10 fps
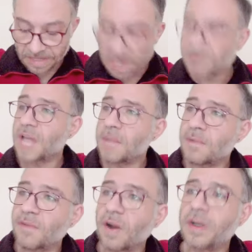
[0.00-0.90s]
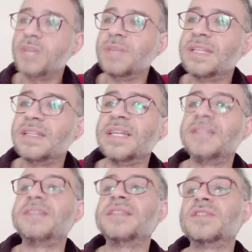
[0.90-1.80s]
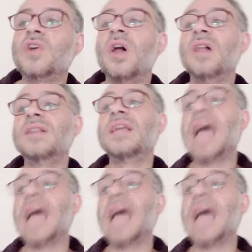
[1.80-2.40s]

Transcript: another type of argument. This is called